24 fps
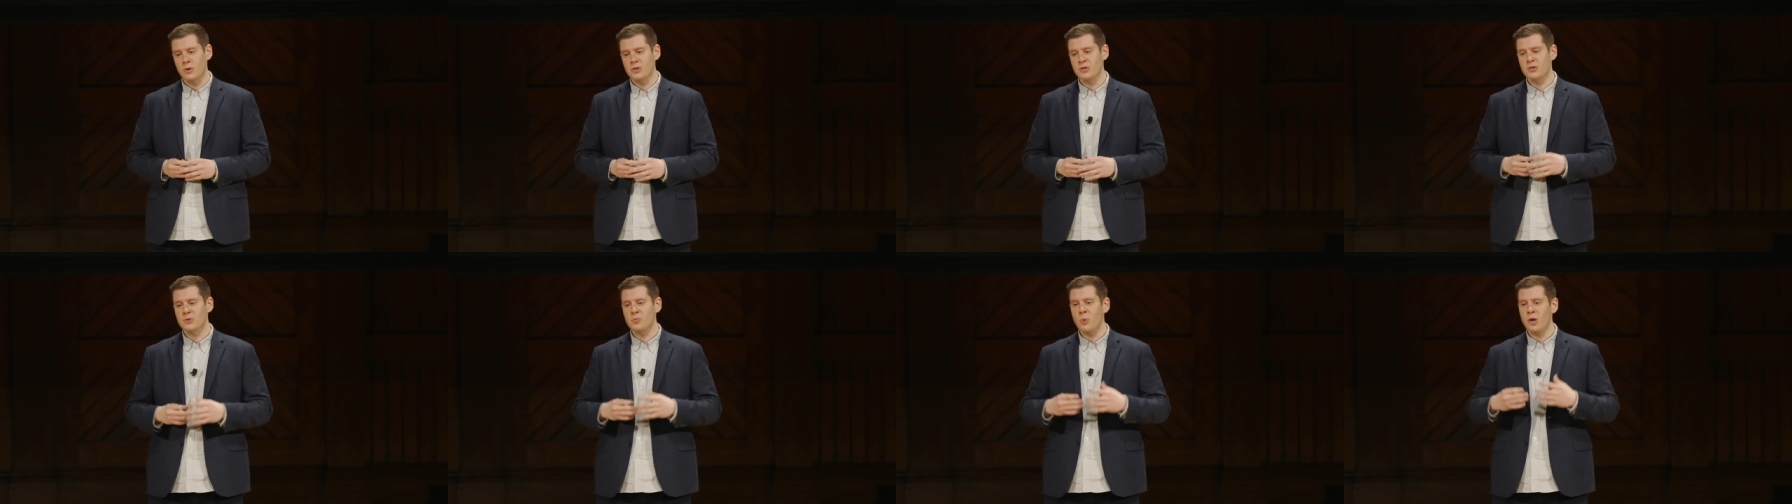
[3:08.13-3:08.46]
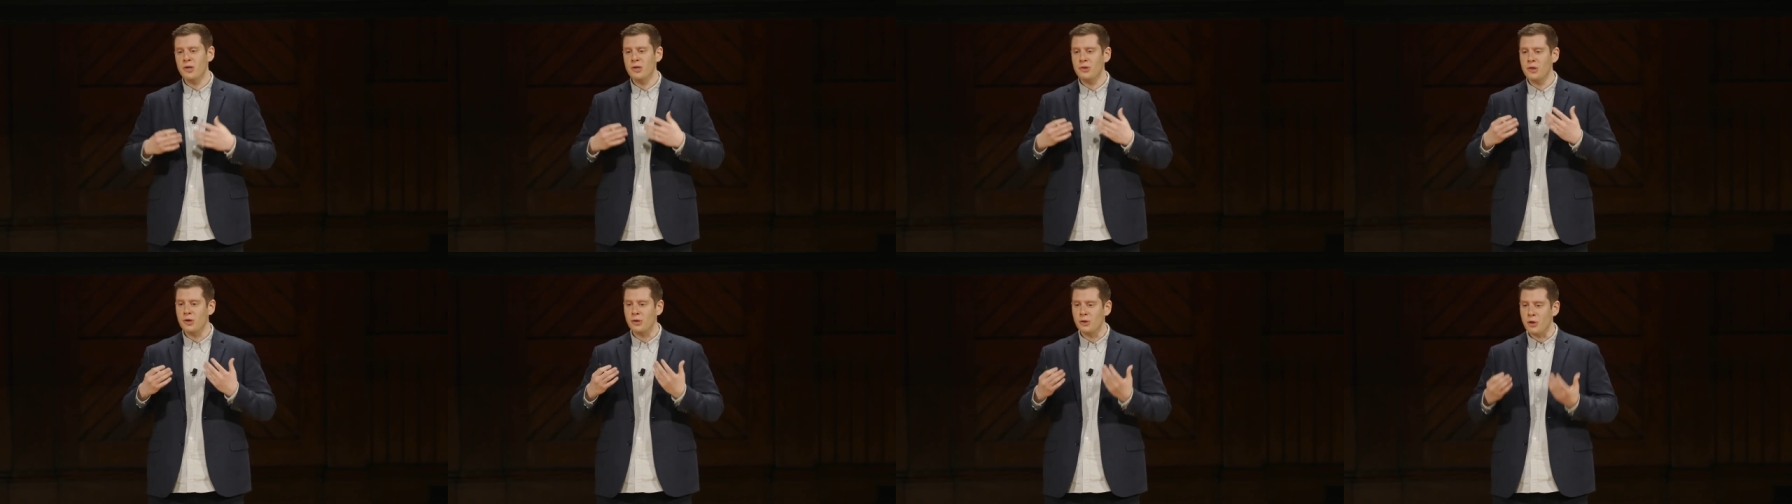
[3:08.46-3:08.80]
which is
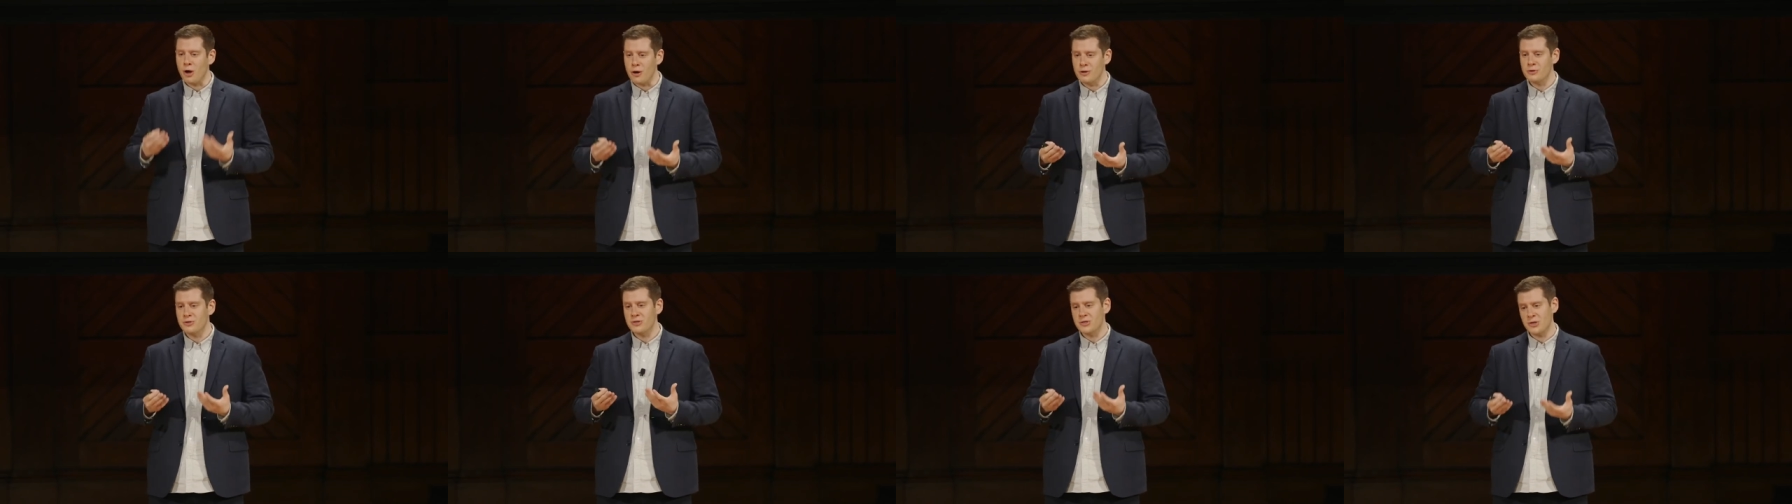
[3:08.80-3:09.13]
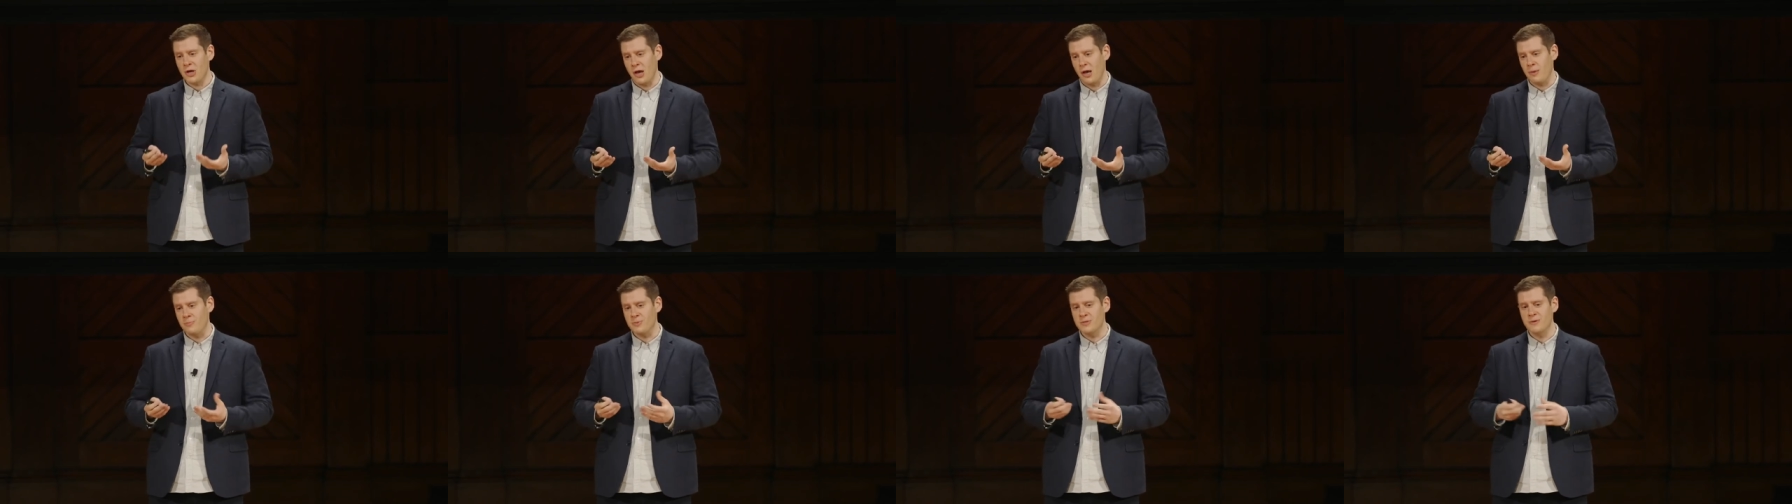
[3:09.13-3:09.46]
one of the
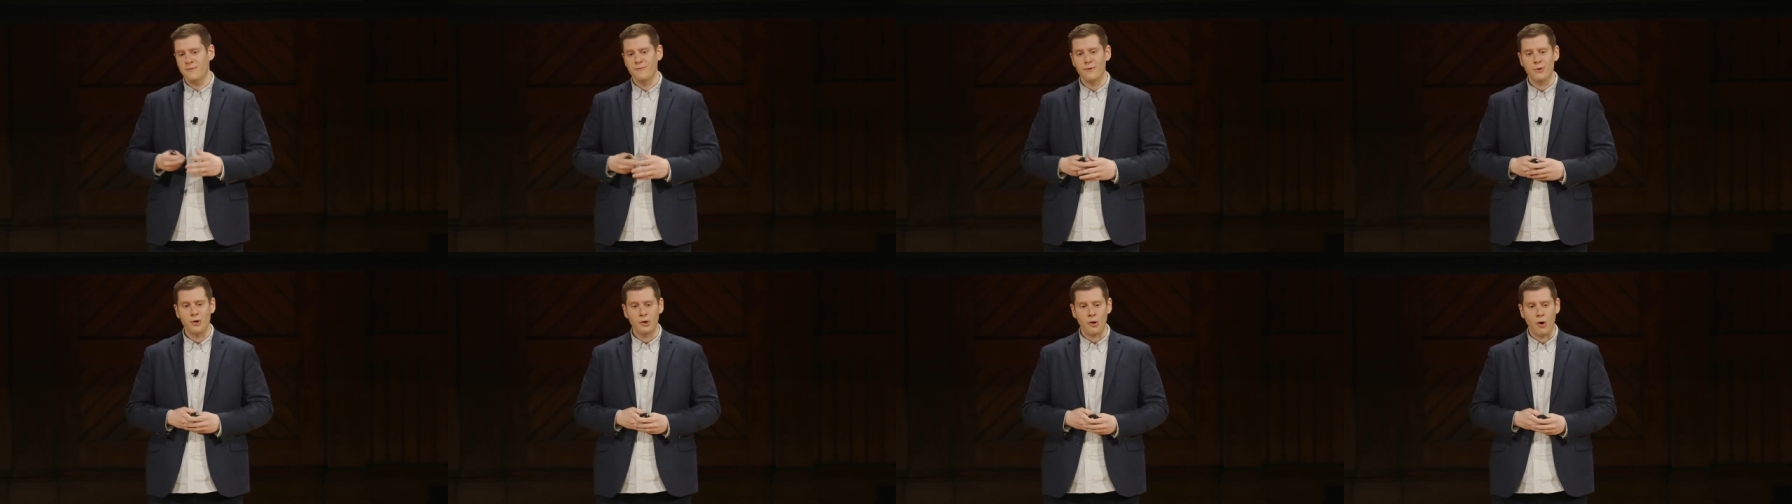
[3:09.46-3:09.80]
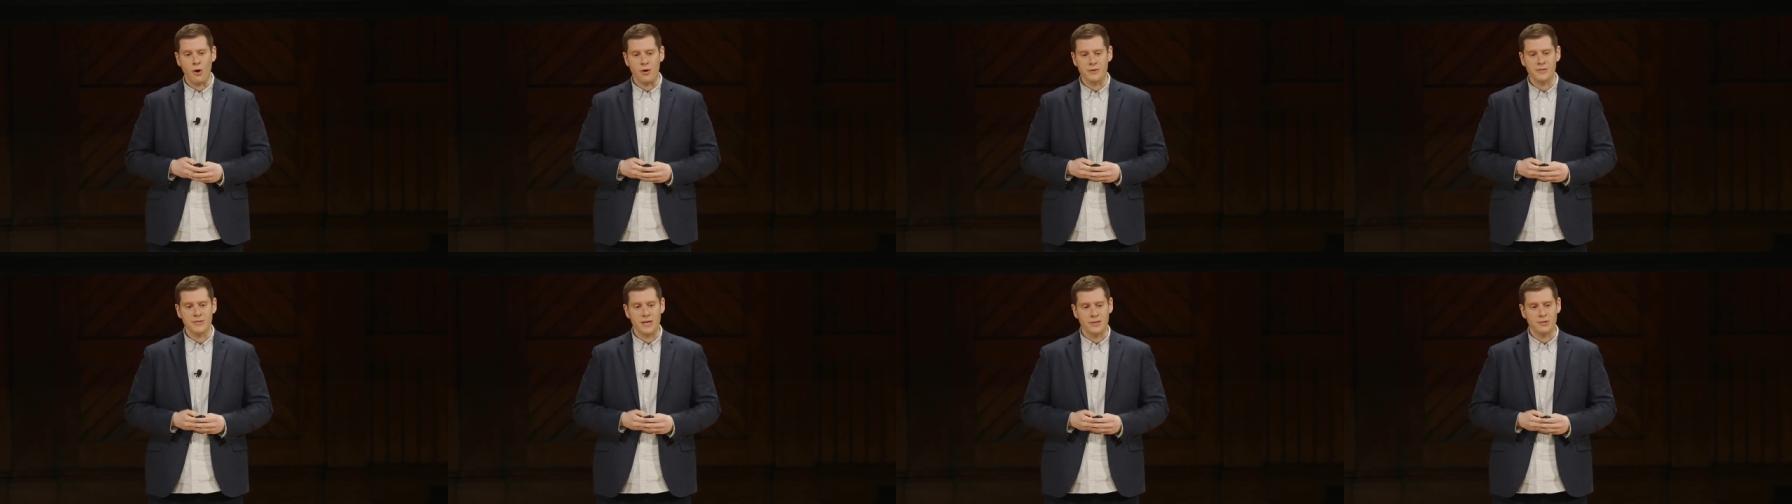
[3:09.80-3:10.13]
largest hubs for the
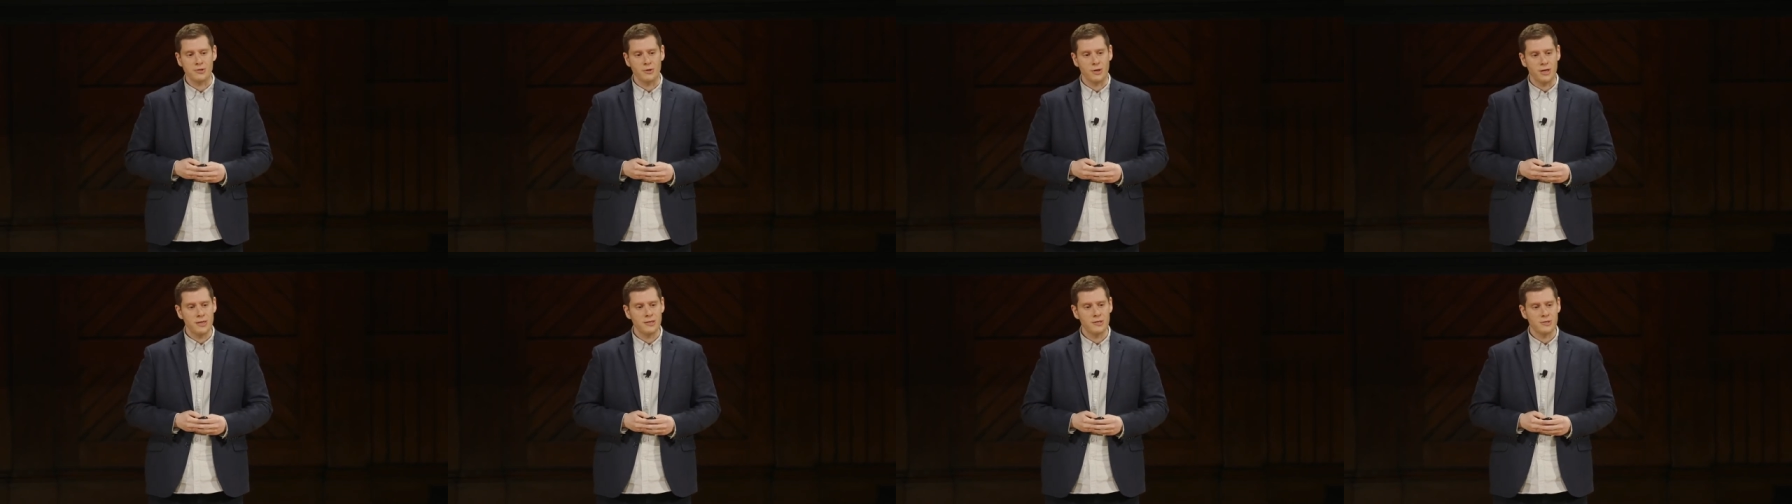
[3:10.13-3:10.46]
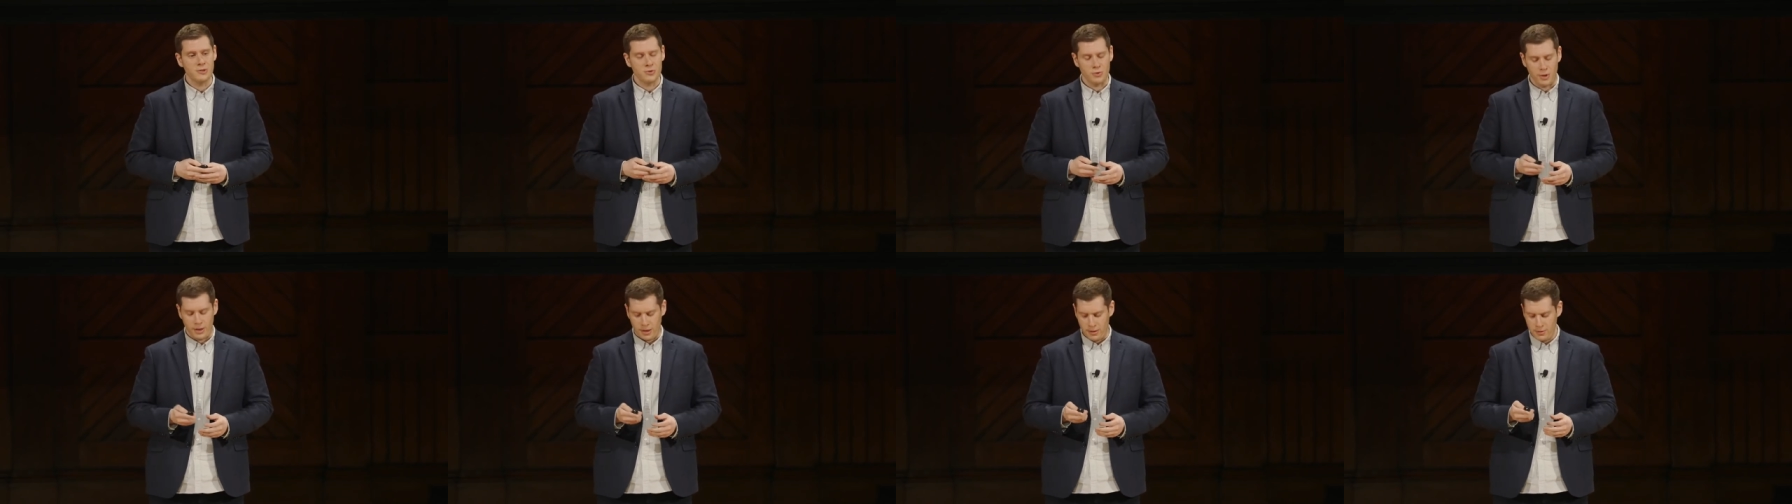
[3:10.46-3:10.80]
call center
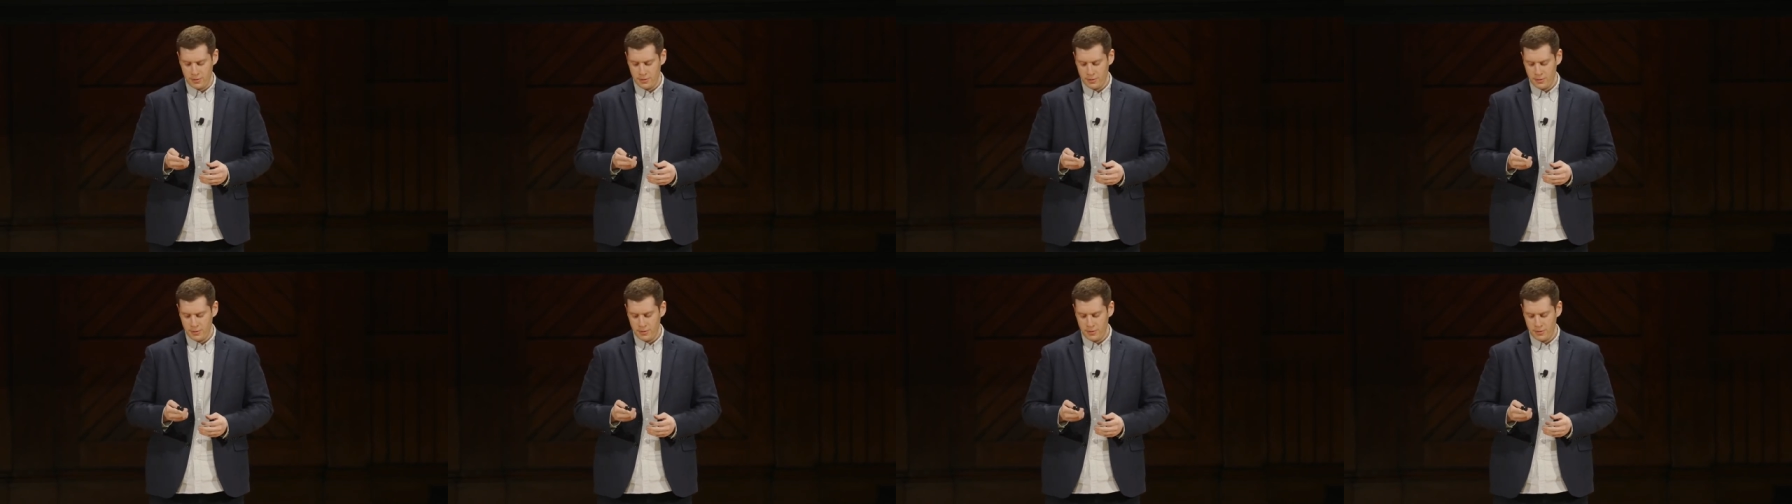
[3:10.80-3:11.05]
industry.